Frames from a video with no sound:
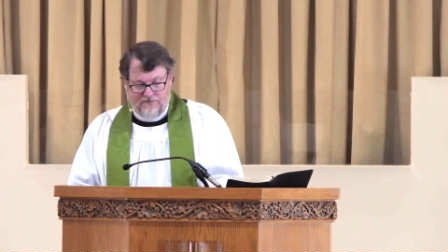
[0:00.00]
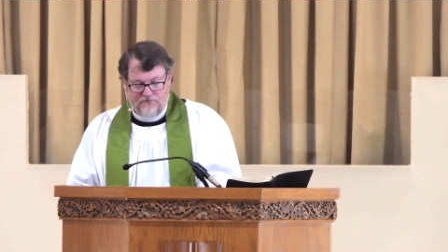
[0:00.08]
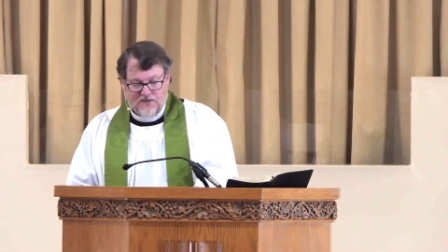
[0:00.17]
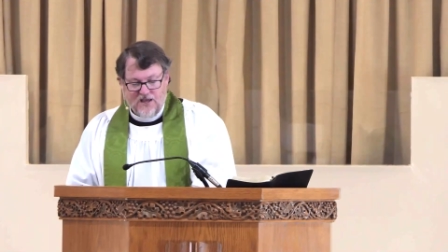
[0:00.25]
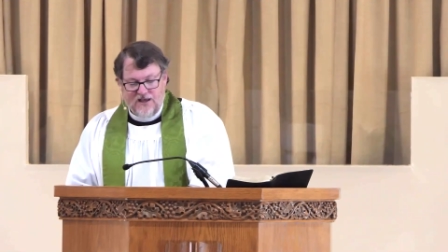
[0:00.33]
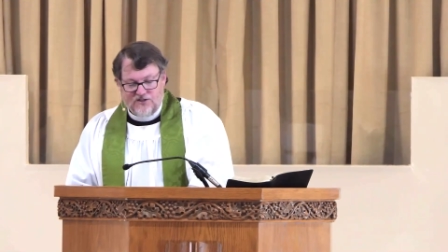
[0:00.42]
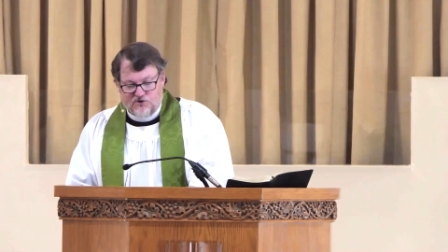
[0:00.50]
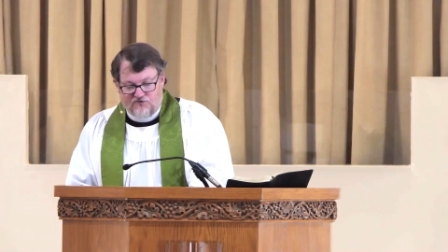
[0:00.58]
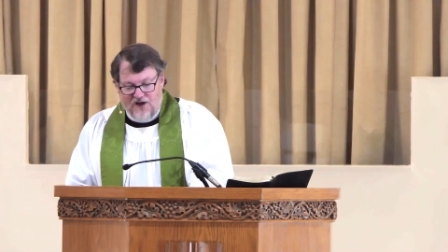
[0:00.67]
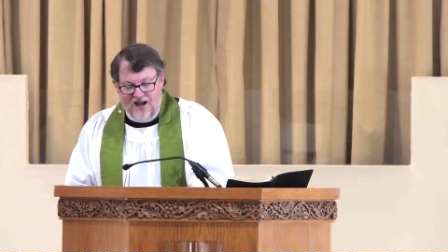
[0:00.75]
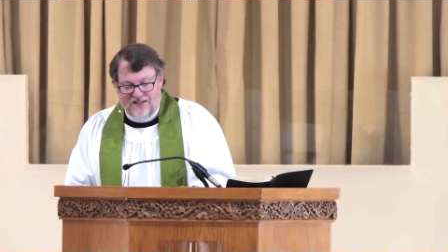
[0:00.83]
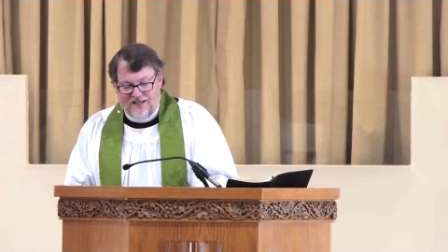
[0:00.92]
And so
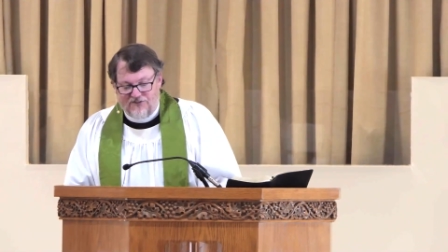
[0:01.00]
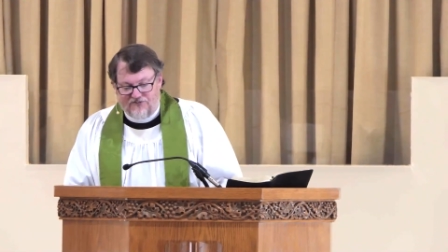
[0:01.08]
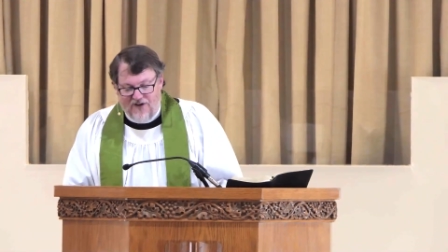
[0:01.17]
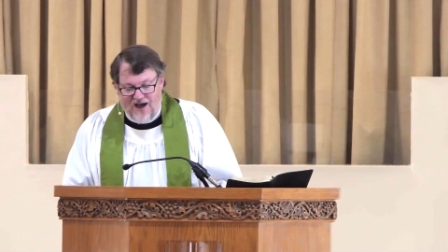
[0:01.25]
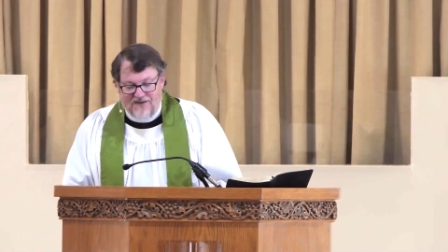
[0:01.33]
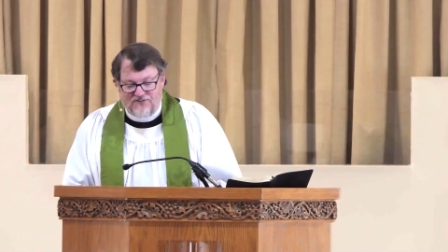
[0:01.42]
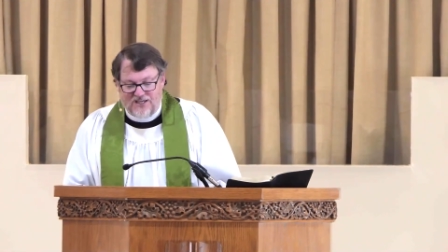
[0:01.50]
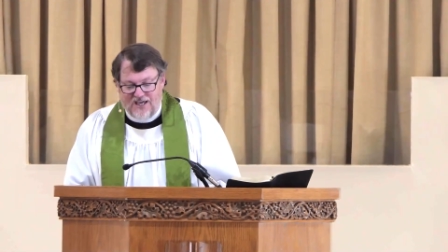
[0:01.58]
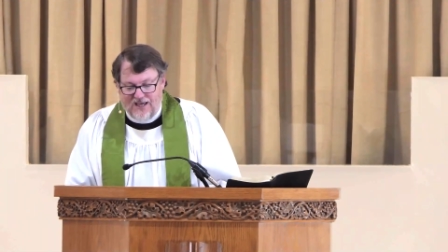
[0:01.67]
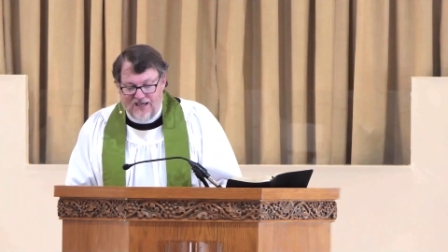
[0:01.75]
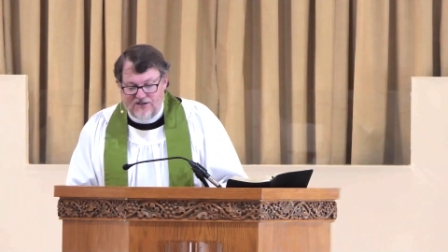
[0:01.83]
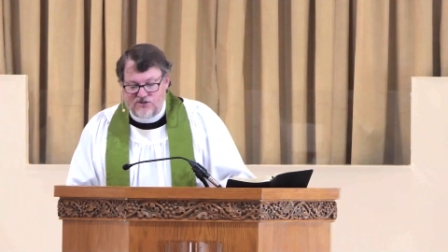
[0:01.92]
finally, the five
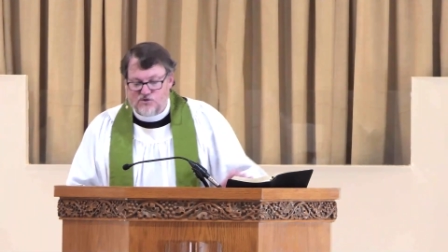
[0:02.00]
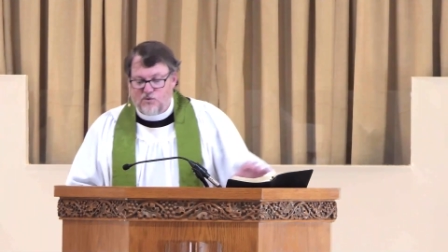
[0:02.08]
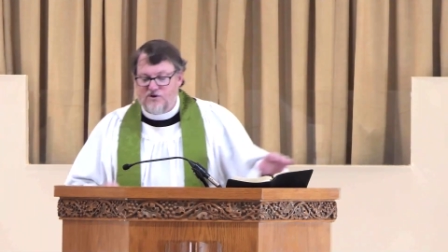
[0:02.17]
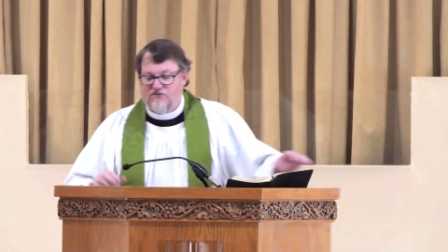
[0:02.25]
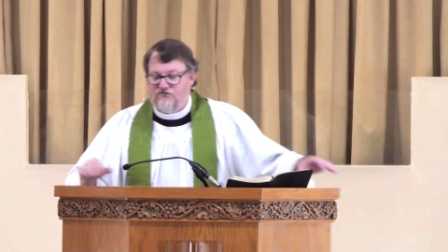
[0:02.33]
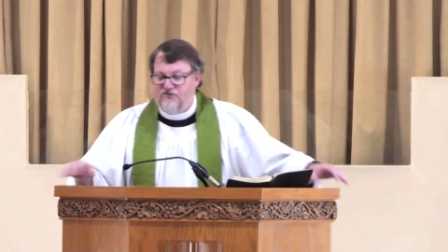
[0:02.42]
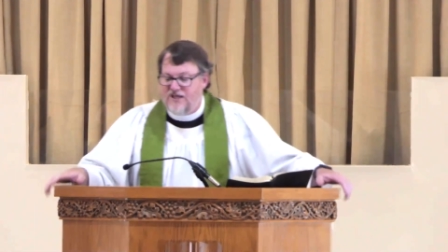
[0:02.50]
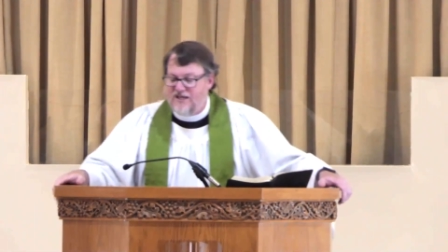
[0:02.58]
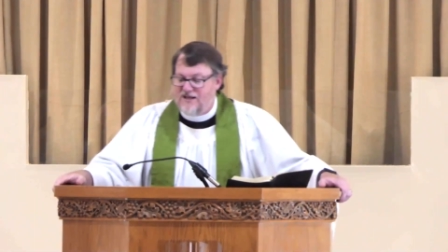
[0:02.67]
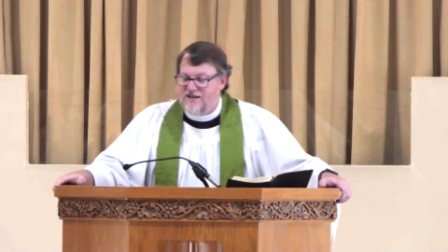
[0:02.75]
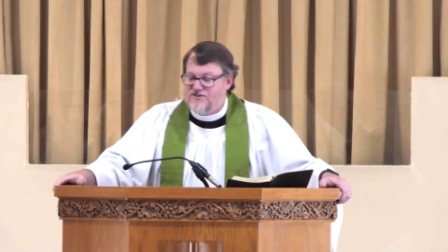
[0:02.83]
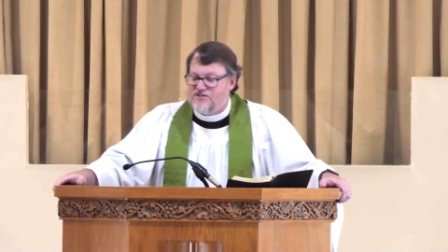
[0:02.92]
kings were
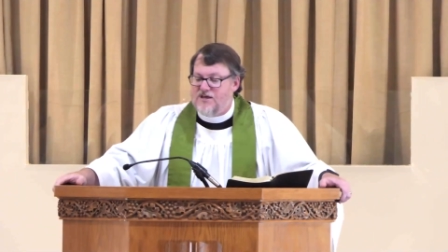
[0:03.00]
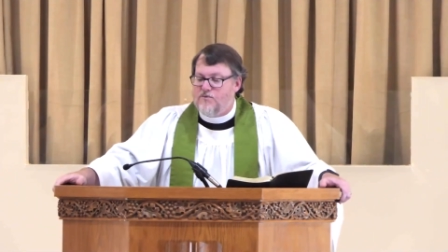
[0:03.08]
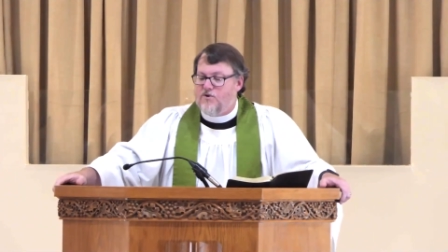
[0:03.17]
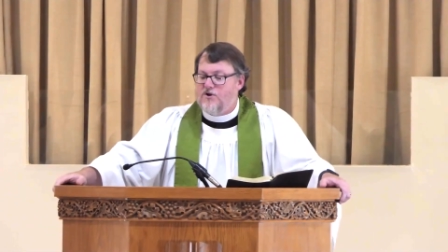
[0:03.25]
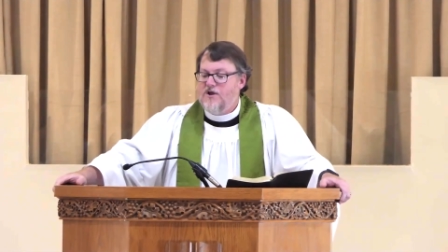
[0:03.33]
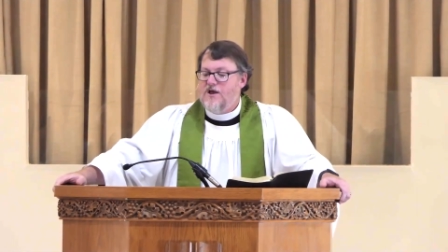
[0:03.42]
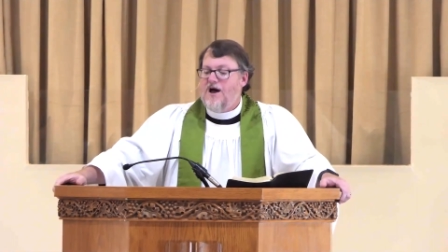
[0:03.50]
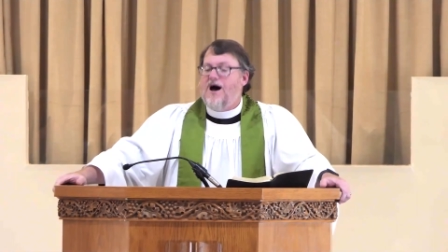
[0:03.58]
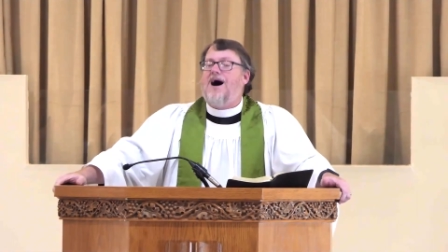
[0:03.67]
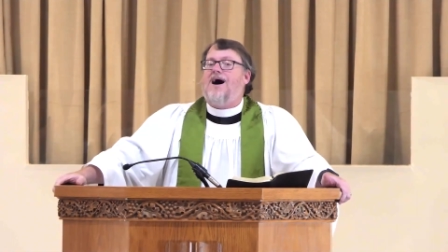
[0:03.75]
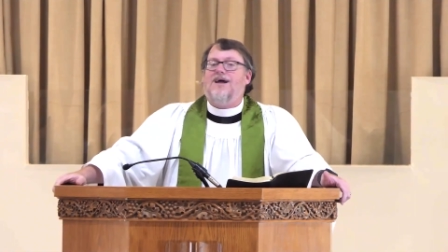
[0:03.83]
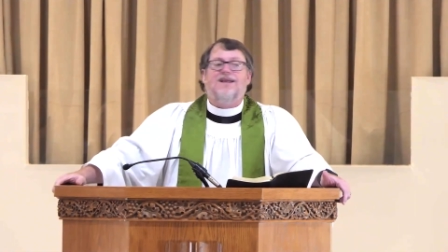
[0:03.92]
defeated as they were
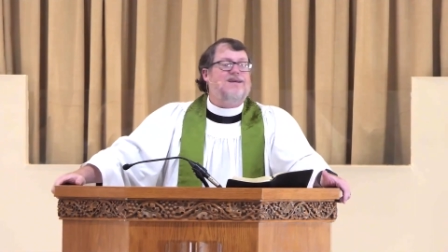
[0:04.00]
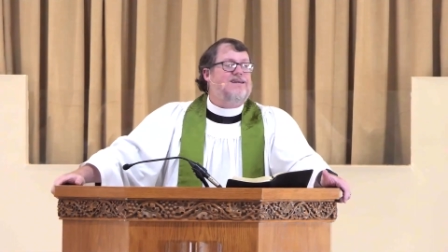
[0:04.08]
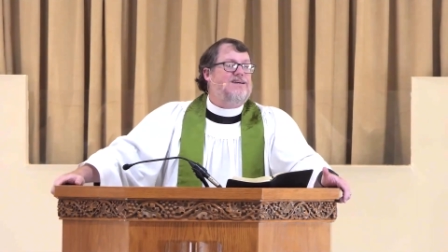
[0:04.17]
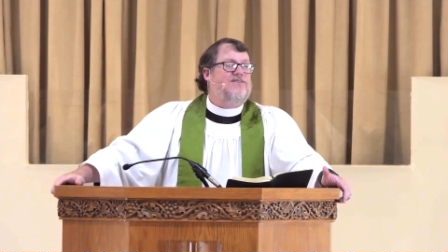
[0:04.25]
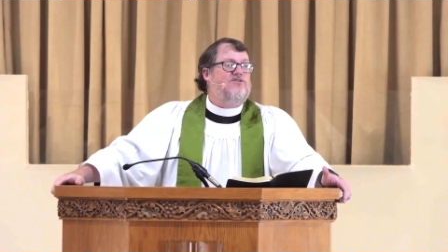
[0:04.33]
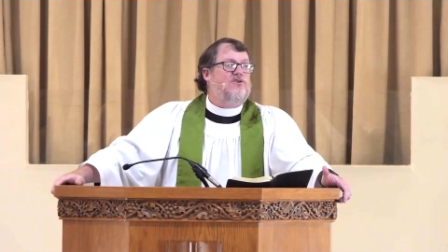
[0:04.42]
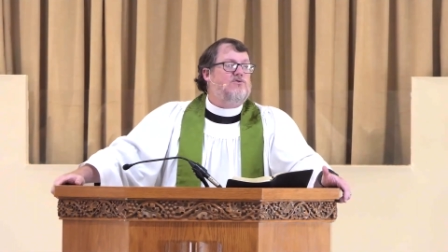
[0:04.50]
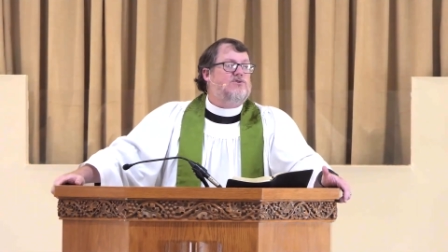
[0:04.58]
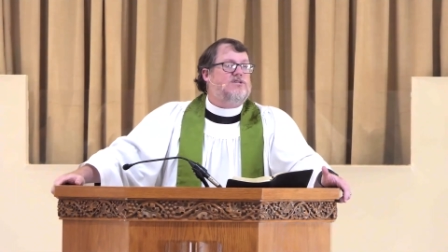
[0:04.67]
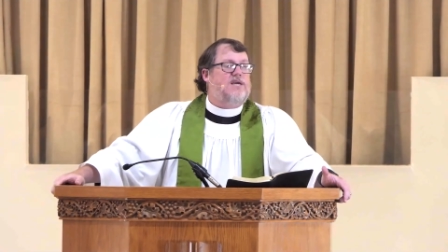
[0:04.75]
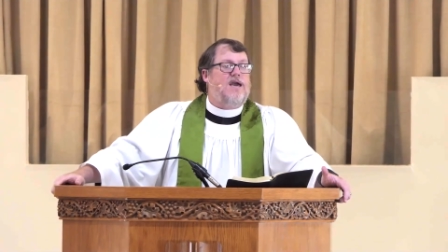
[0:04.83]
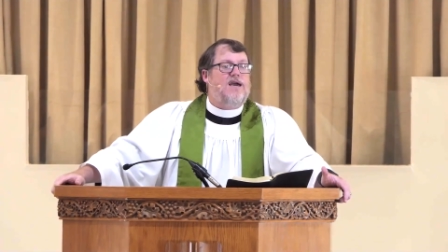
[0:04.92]
hiding in those
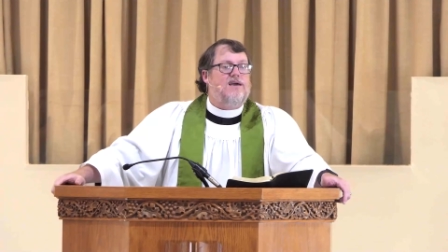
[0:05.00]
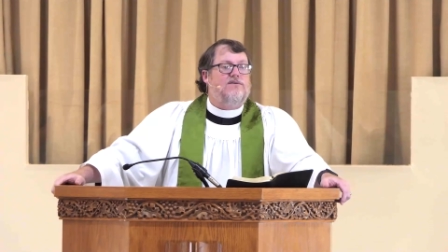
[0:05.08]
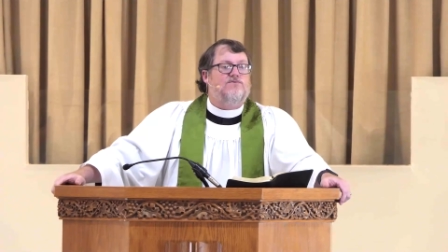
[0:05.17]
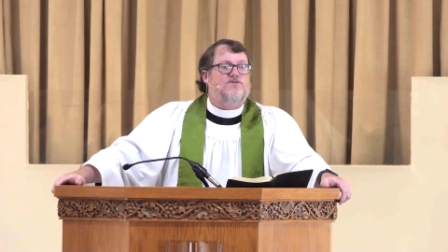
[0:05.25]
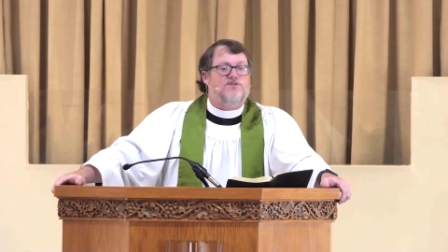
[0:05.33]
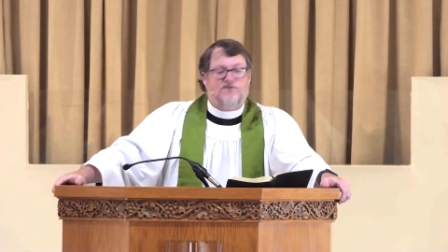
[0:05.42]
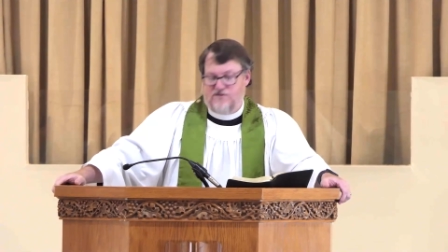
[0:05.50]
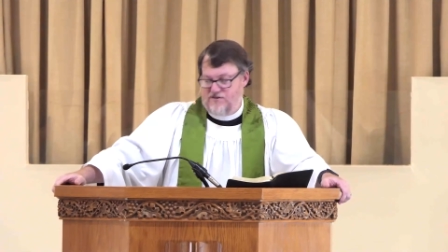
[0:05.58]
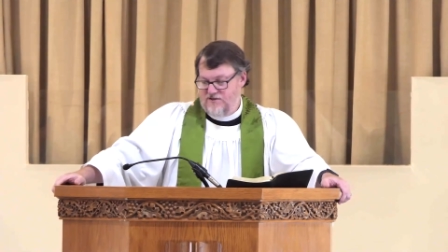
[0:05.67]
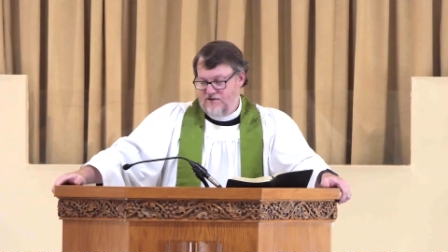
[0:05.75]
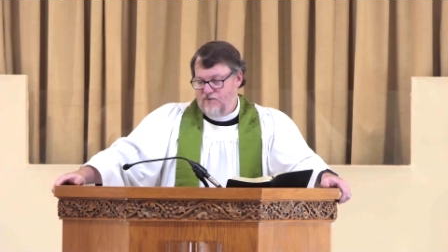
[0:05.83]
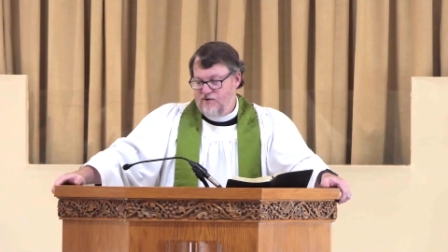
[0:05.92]
caves.
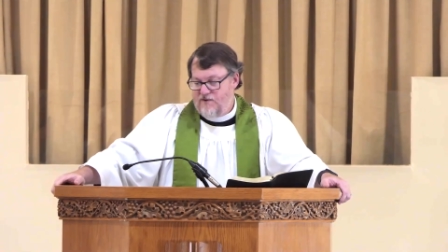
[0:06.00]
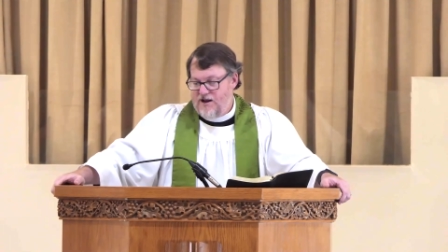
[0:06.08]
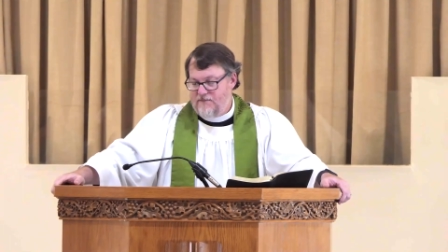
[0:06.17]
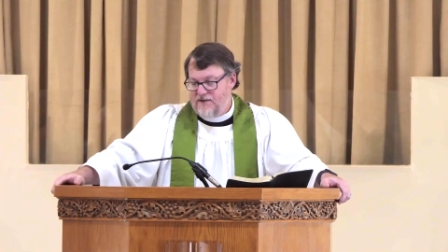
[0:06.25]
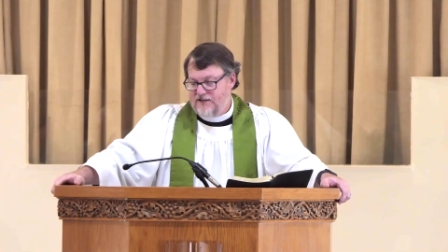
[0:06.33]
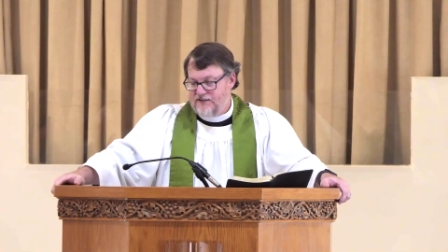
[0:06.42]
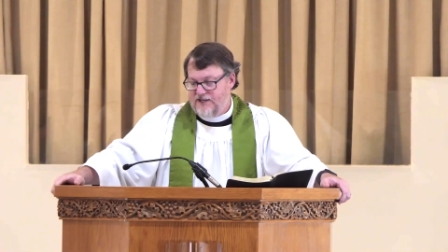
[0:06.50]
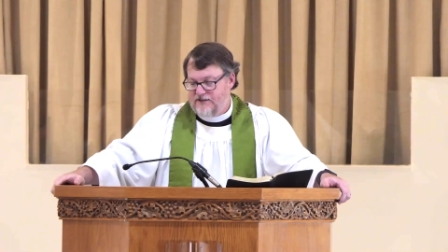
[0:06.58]
And we read about that.